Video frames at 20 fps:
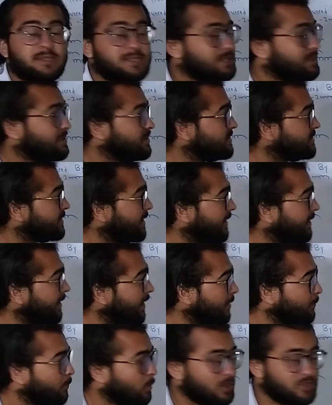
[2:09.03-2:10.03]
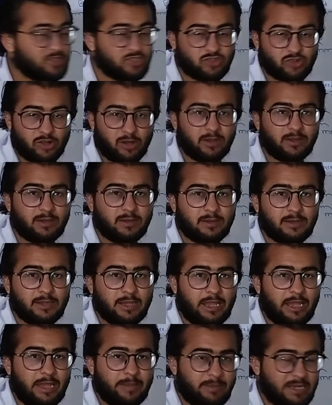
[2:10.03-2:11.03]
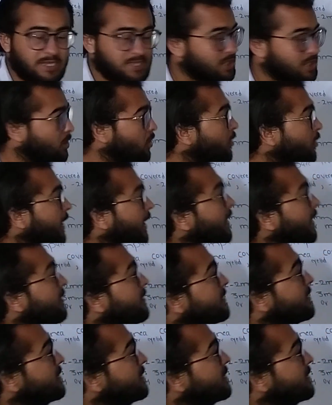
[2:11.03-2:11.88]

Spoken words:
CT scan and positron imaging. Okay,